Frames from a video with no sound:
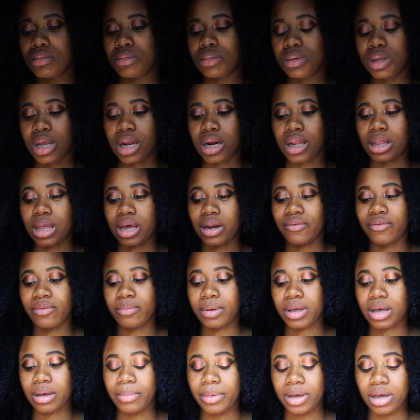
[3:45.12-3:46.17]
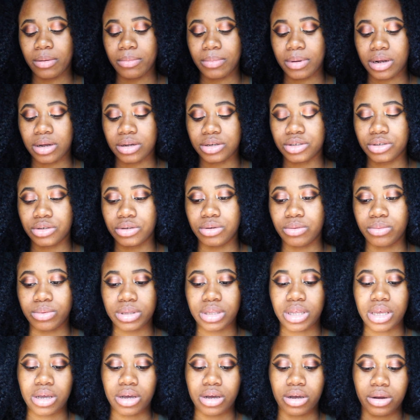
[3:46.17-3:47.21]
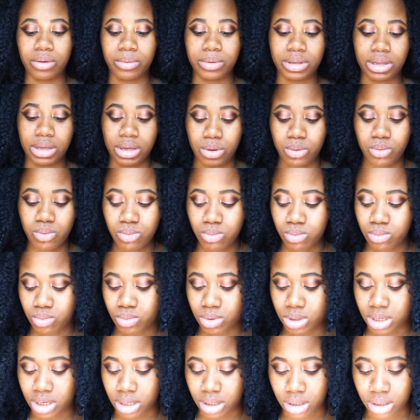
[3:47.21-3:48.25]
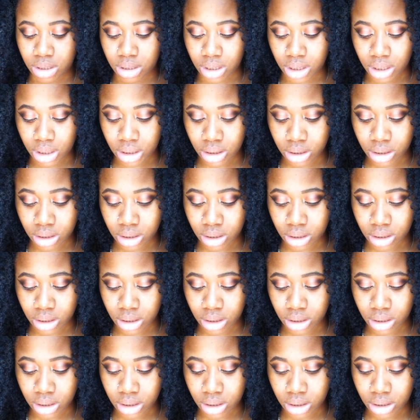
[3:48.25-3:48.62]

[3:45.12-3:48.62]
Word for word: not a lot of them come out, but I'll show you what they are, what they, ooh, what they look like.